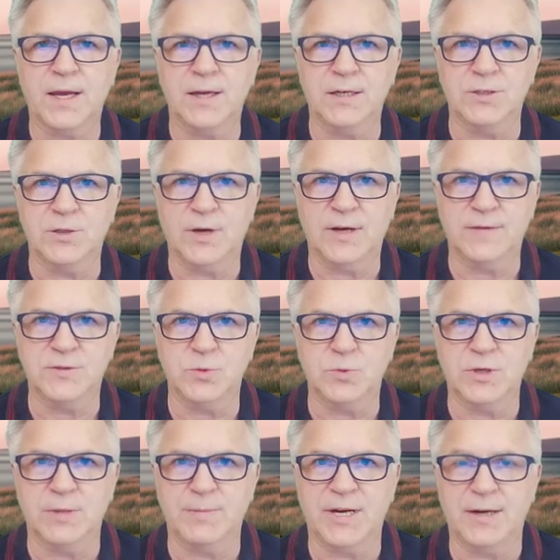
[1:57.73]
and I don't have to
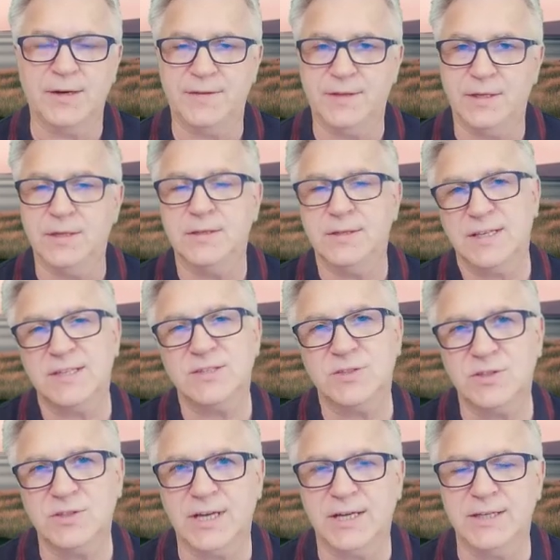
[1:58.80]
worry about anything. That's
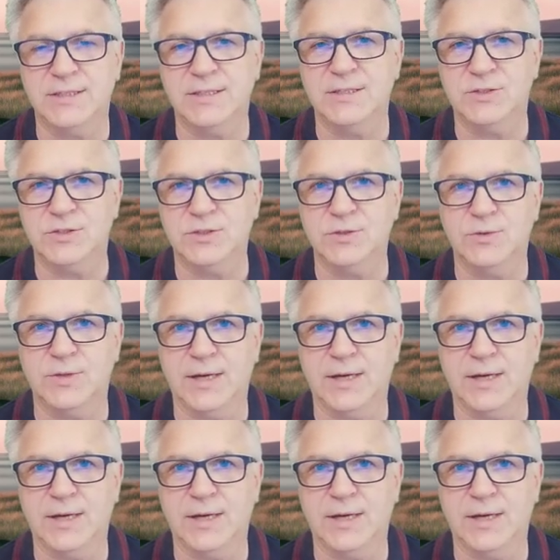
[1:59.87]
a good idea to do